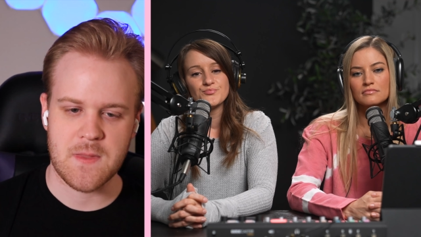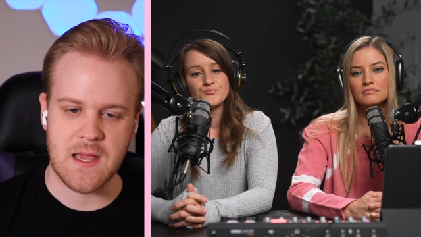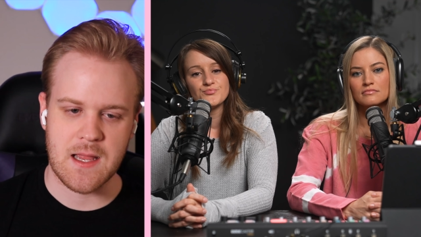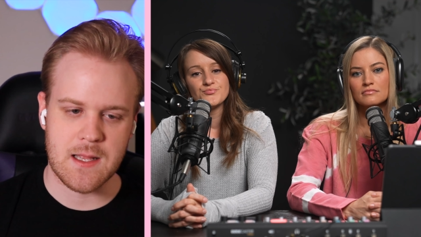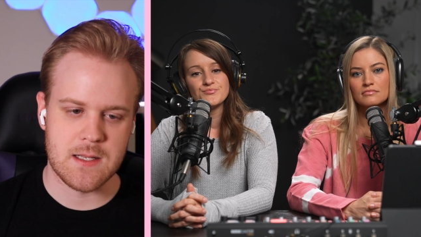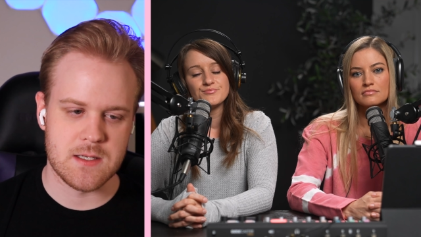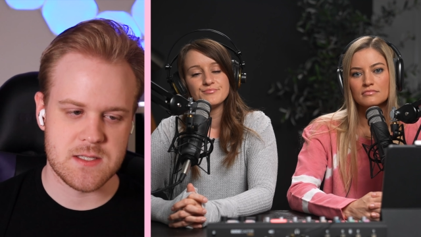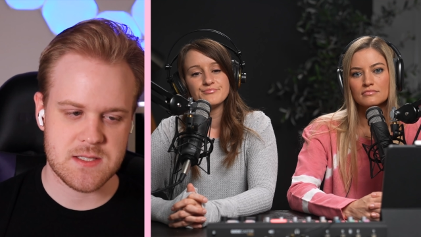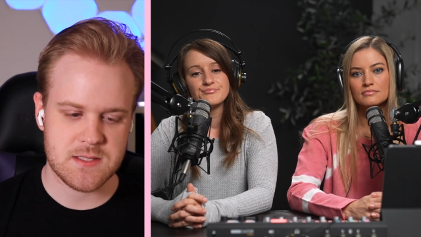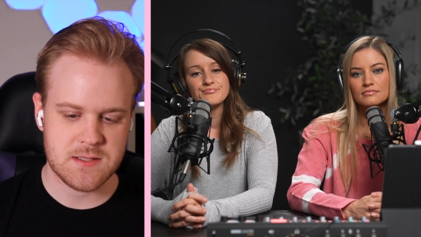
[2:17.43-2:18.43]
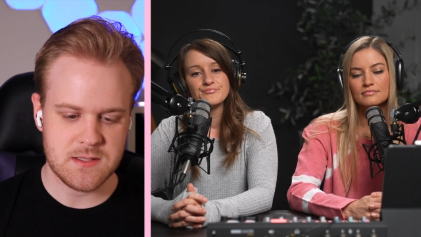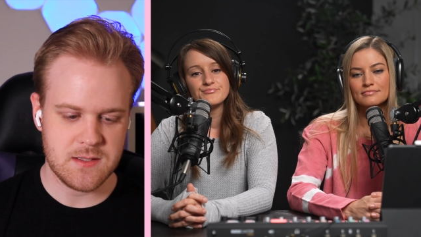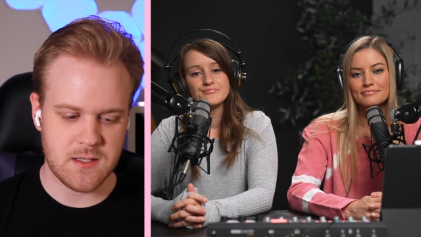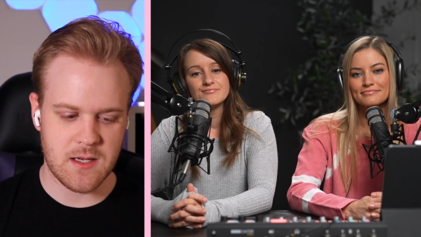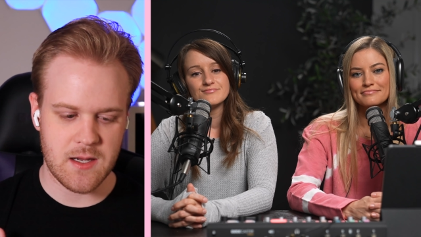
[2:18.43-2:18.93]
Speaker 1: And
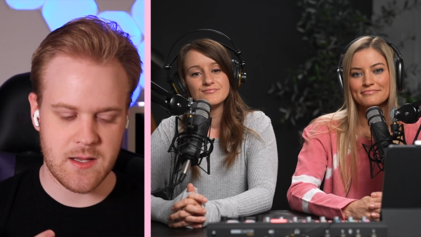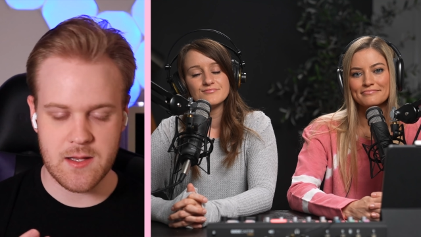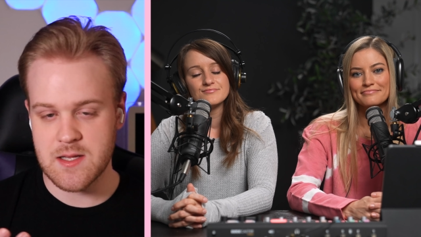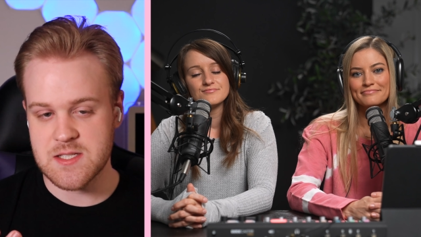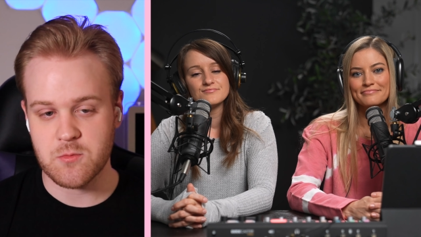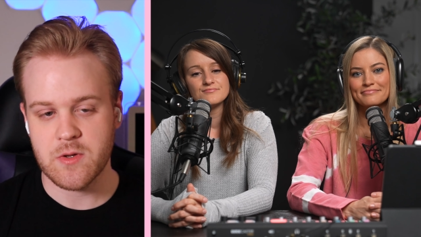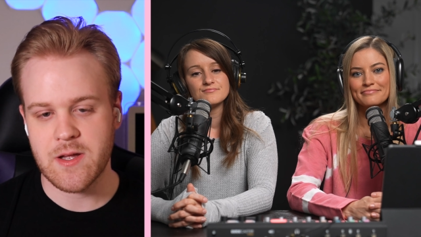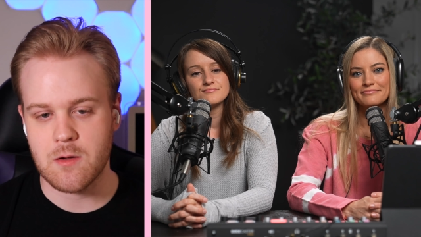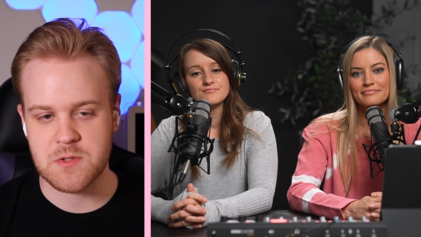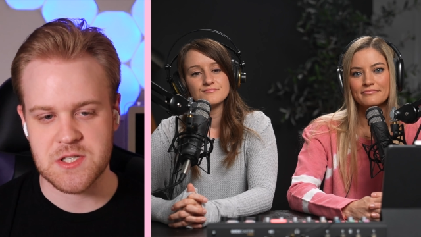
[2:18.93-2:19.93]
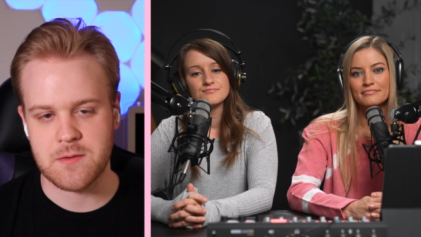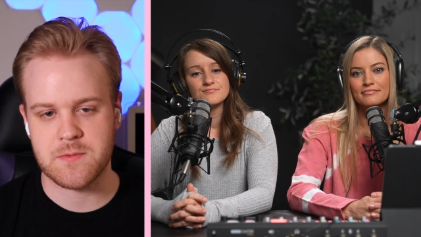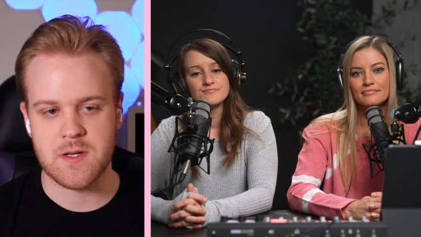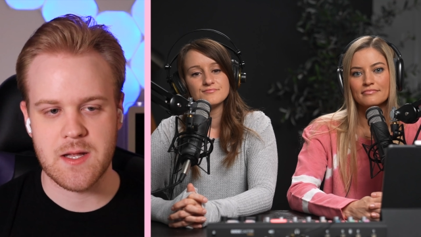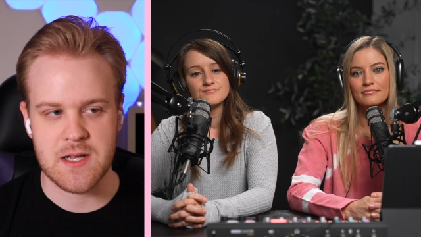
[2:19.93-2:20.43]
it's really helped
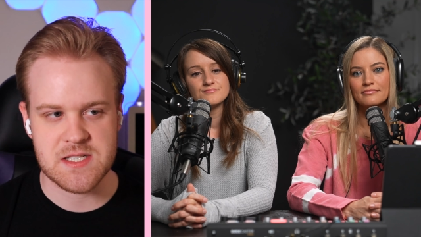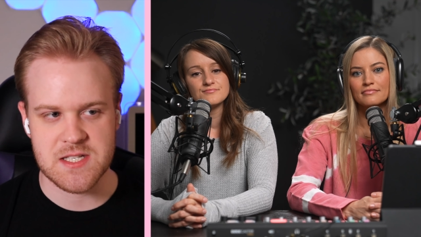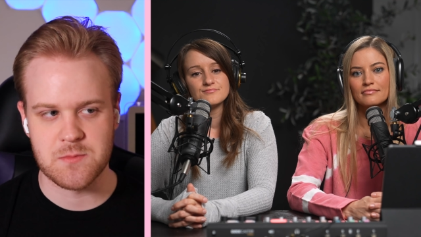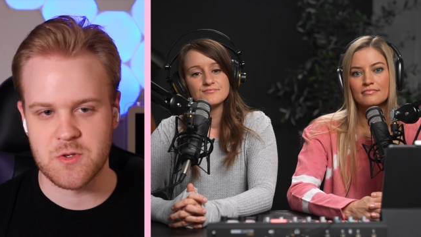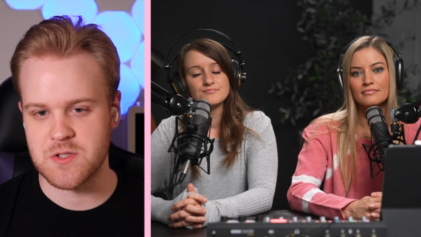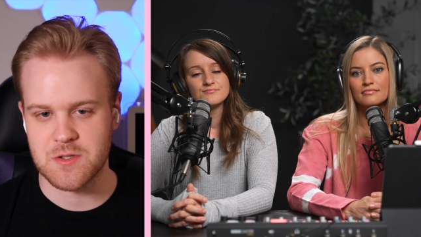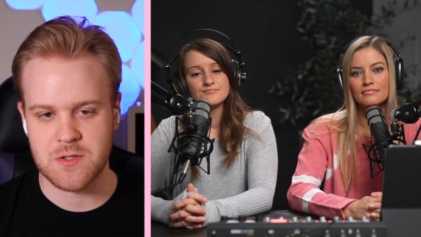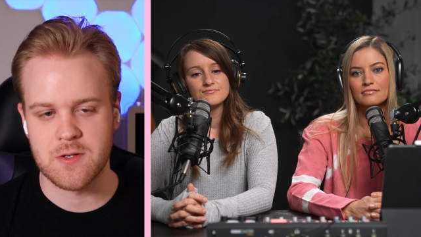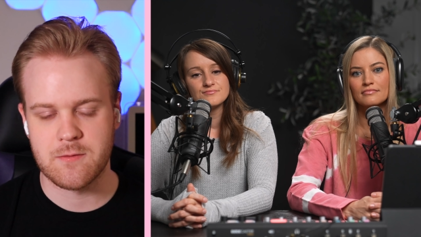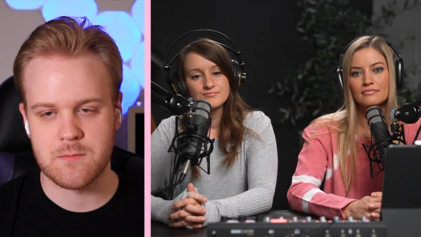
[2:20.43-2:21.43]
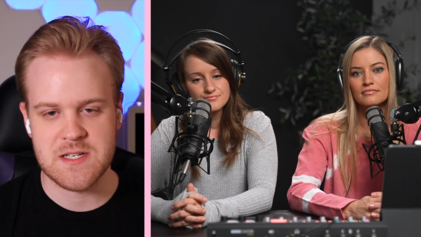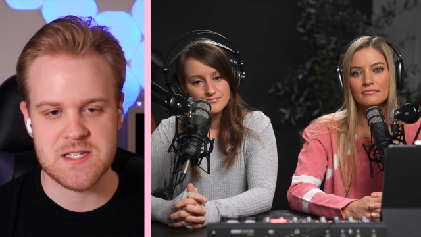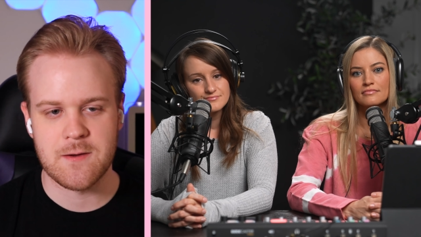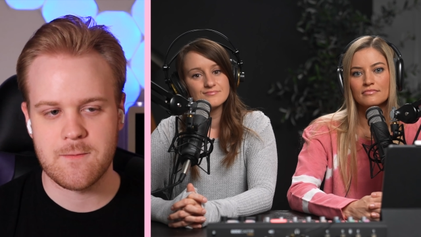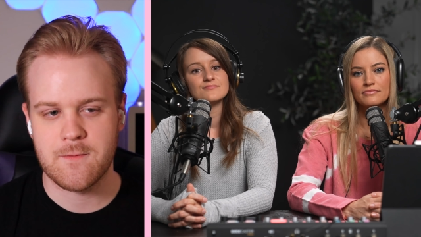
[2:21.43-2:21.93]
shape an accessible adulthood for
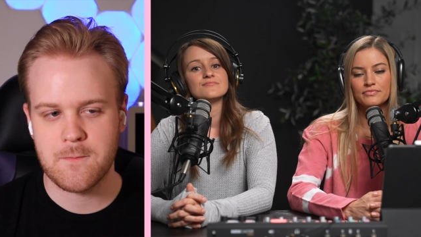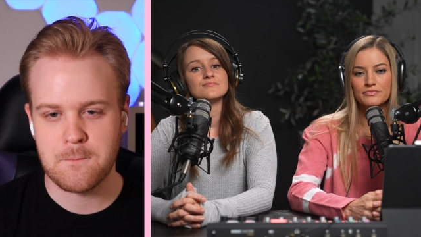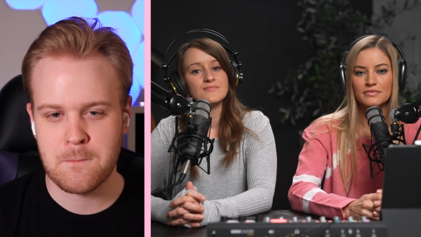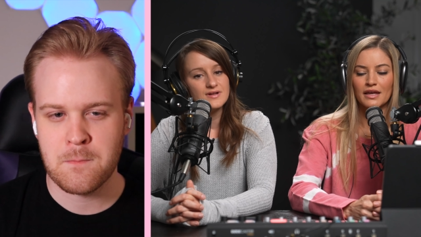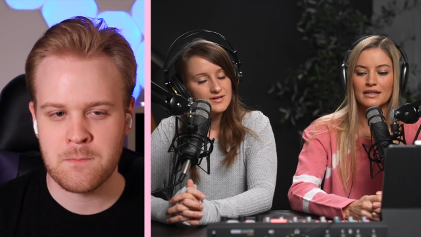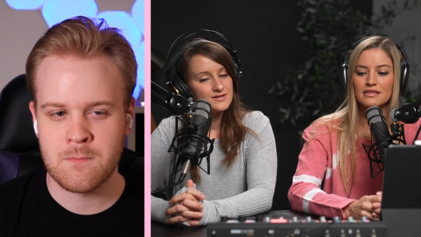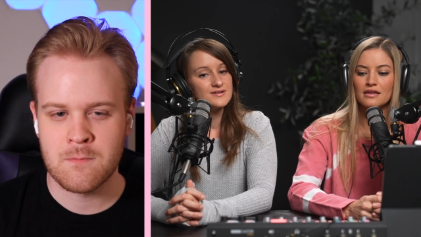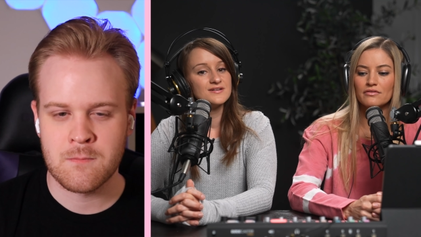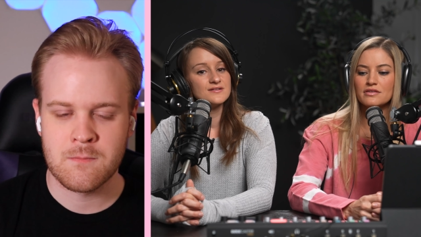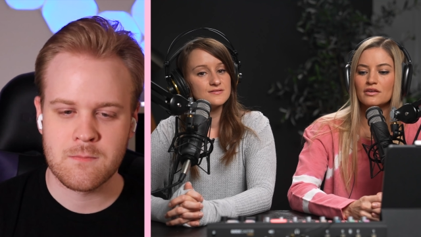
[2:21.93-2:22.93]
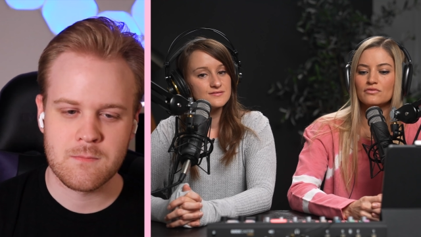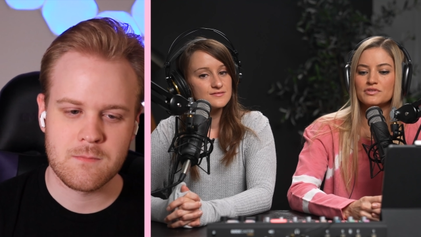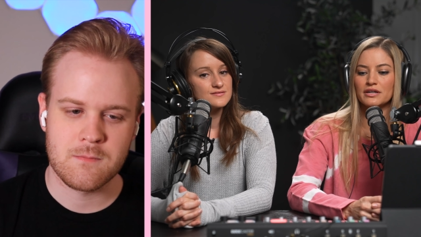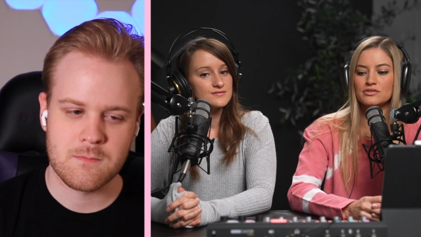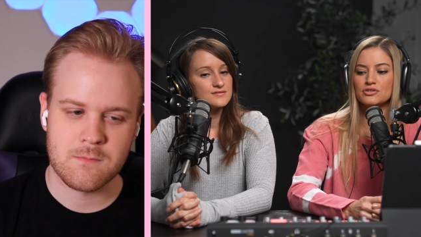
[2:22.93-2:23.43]
myself.
Speaker 2: And I think everything you've
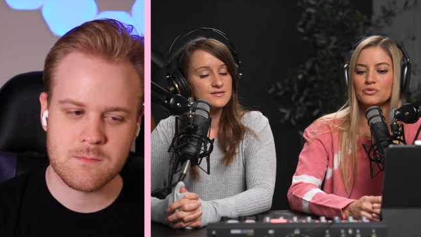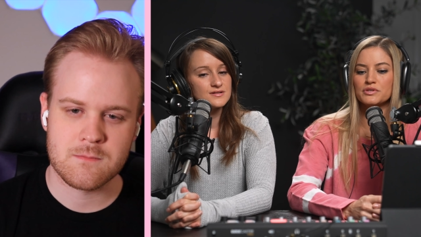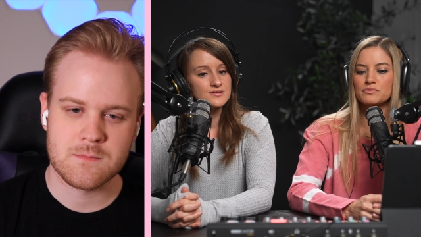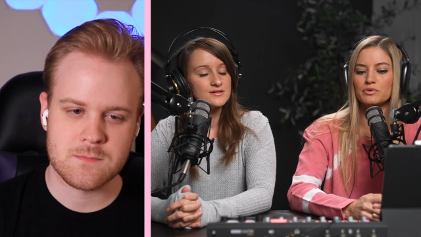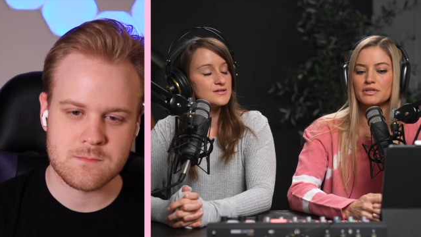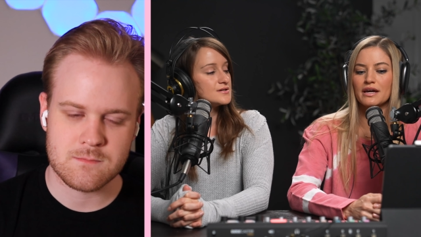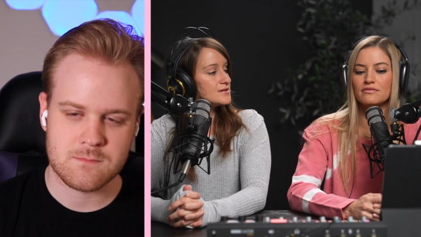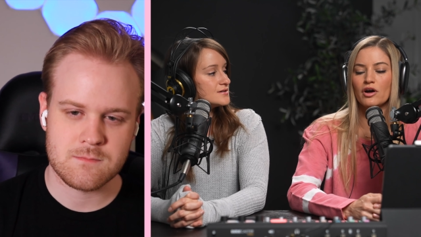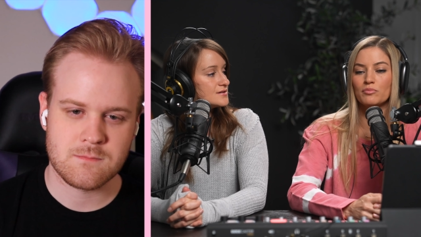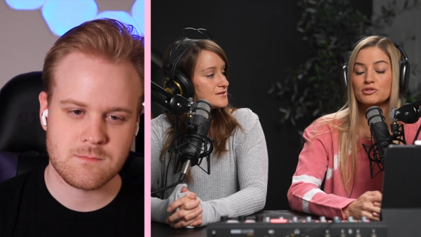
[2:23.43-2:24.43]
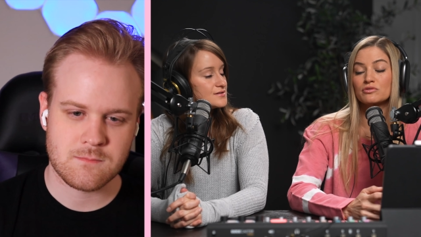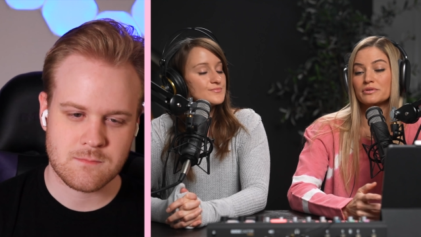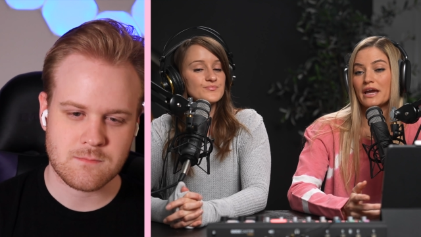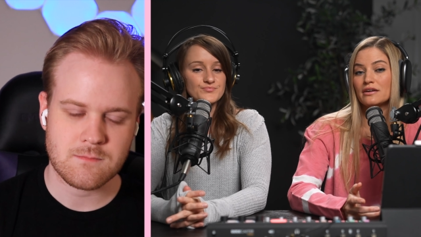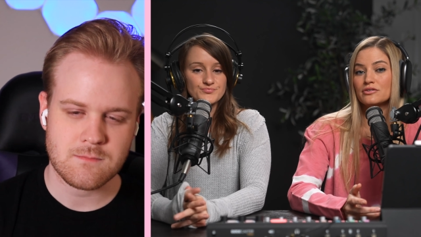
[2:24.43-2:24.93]
done too has really kind of helped
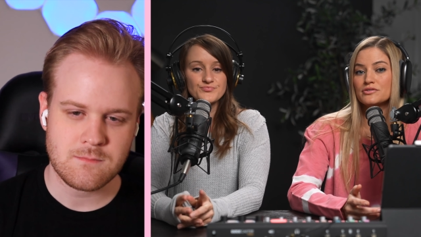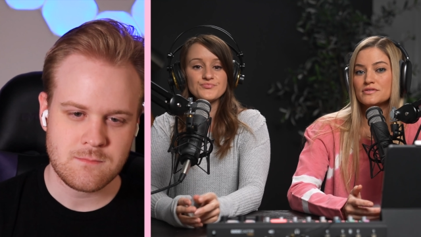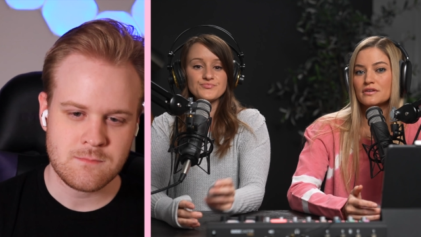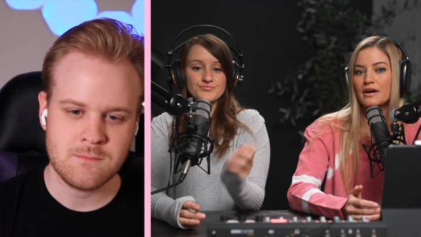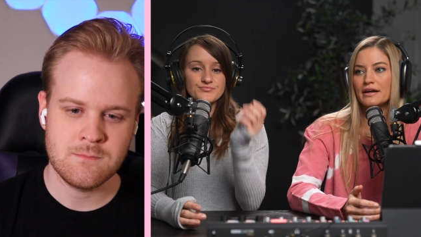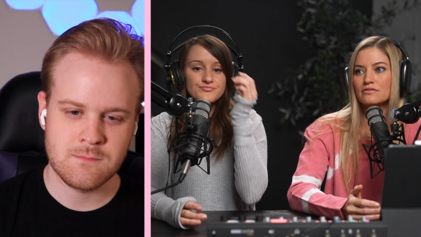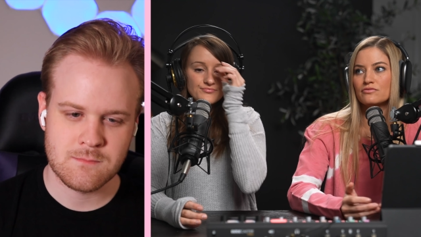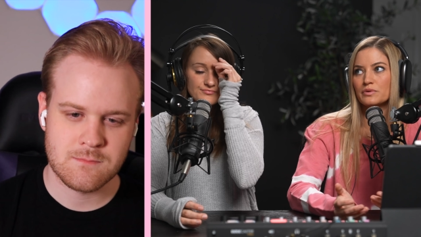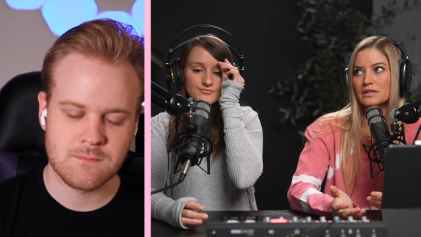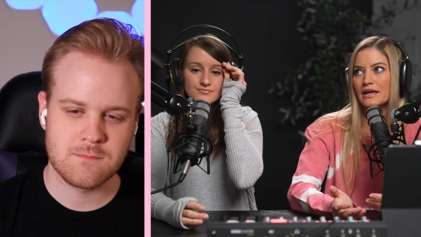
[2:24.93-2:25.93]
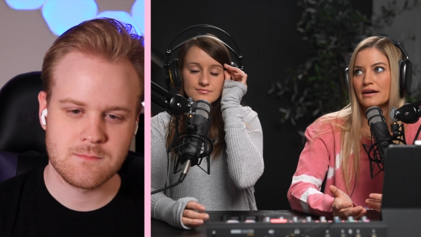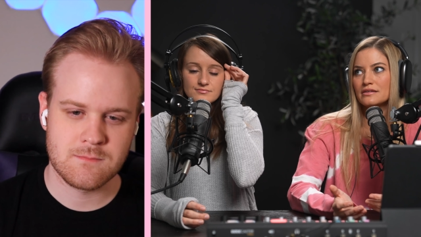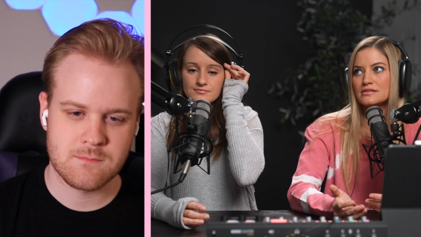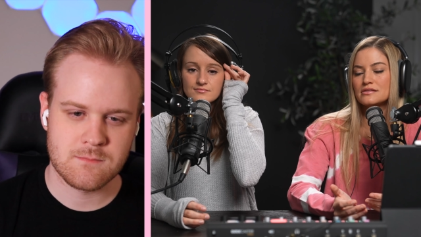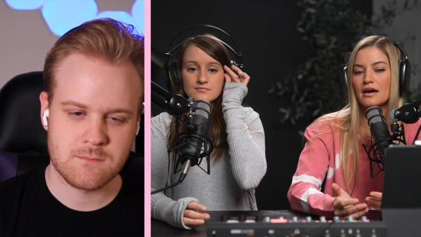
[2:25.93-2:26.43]
creators kind of
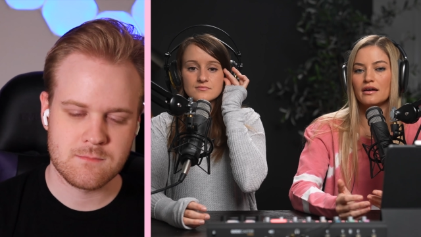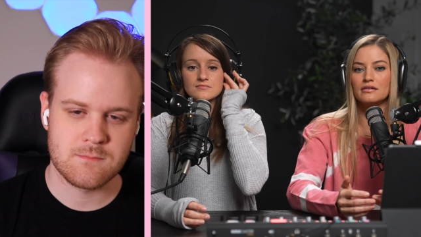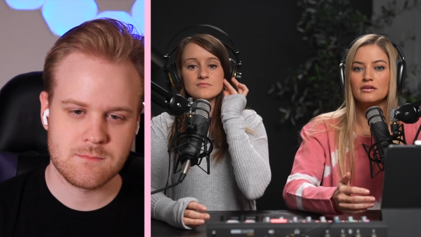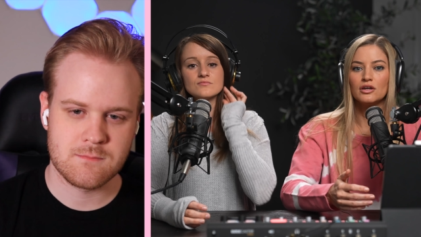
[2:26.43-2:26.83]
realize that